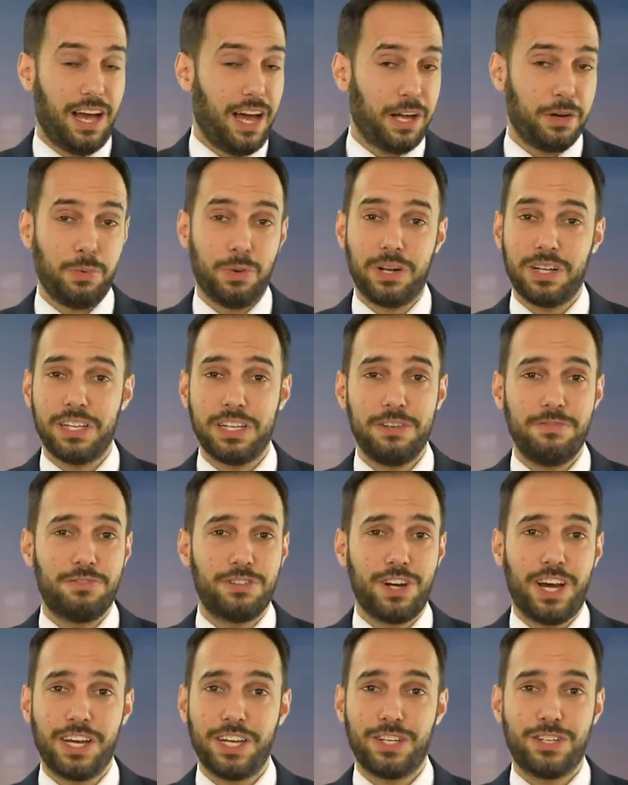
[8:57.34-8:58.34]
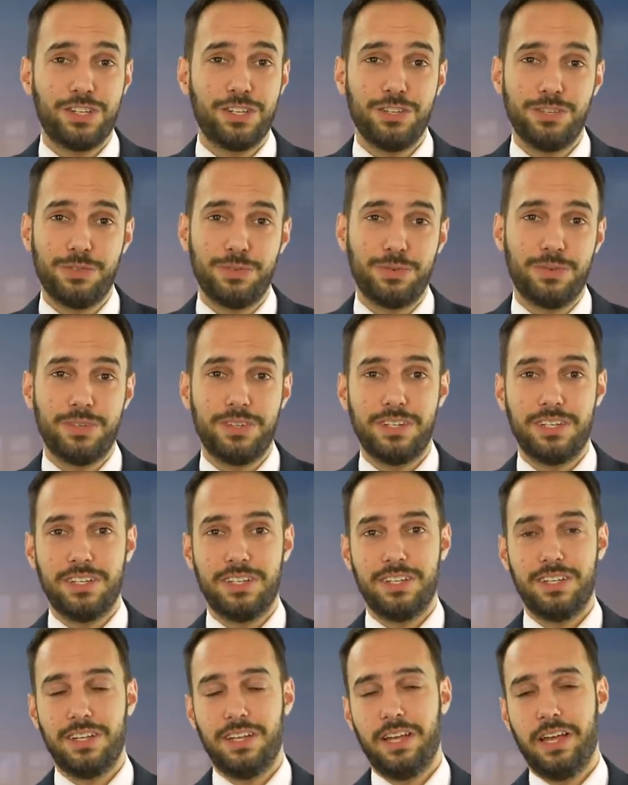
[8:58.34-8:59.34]
I'd want to leave China too.
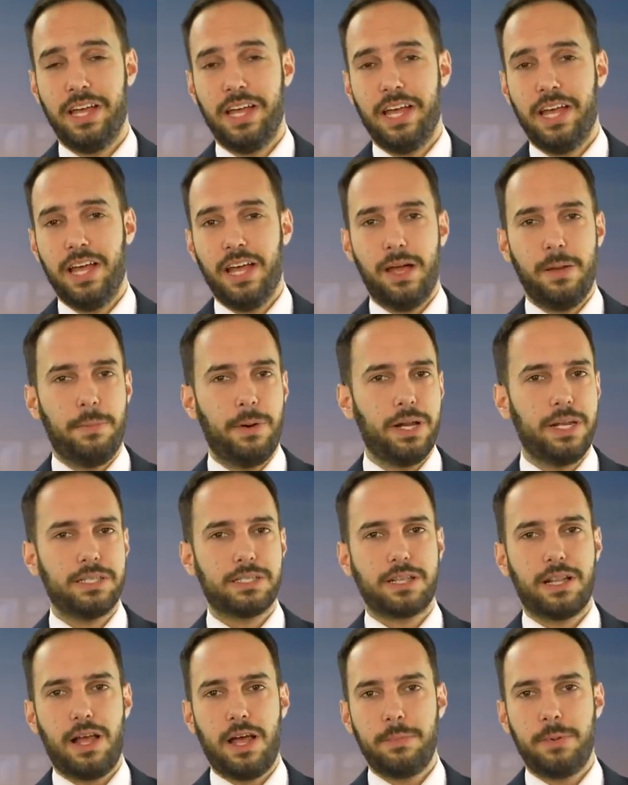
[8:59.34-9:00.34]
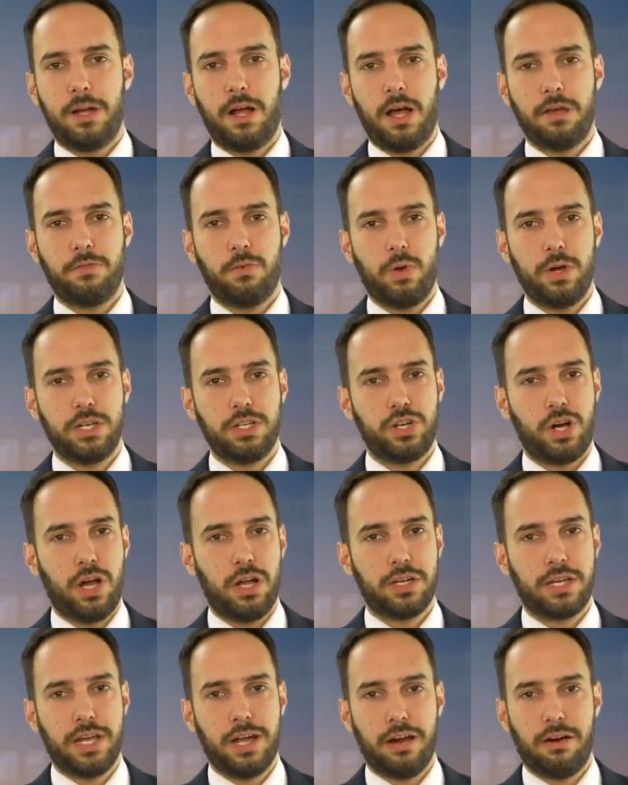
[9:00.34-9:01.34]
But as climate envoy
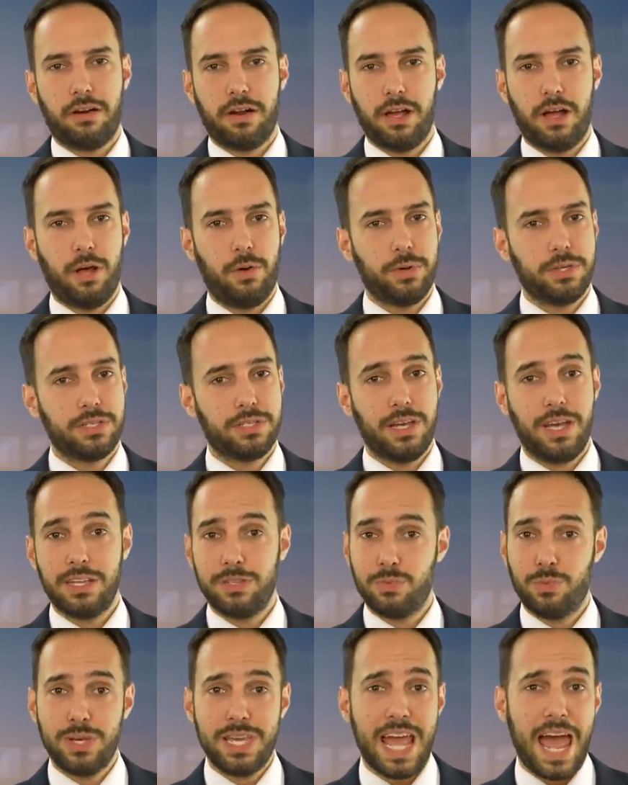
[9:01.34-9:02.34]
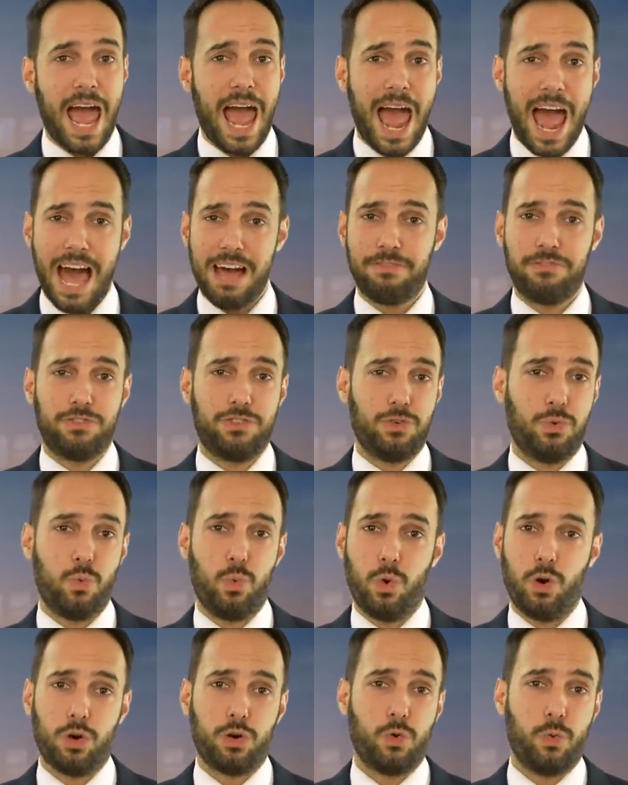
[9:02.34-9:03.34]
John Kerry always says, we have to
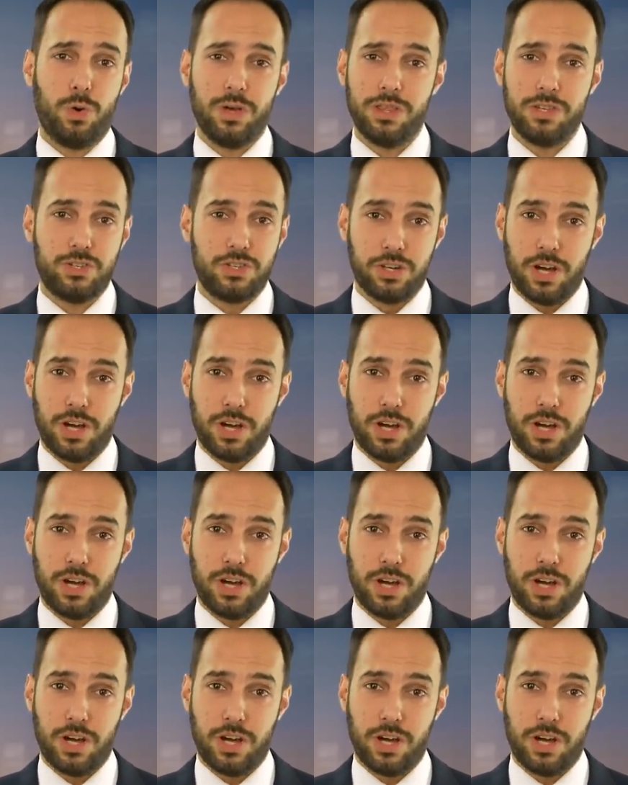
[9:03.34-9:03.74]
work with